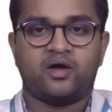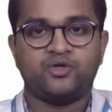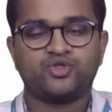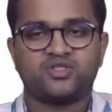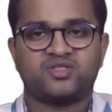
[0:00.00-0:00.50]
are
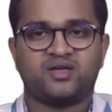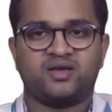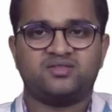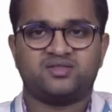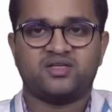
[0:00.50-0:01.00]
used to
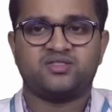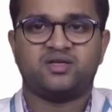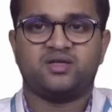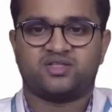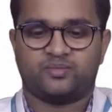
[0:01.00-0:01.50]
sterilize such
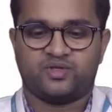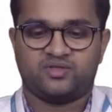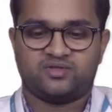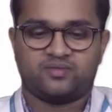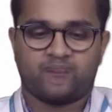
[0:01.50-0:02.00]

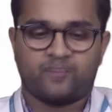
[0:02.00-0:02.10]
instruments.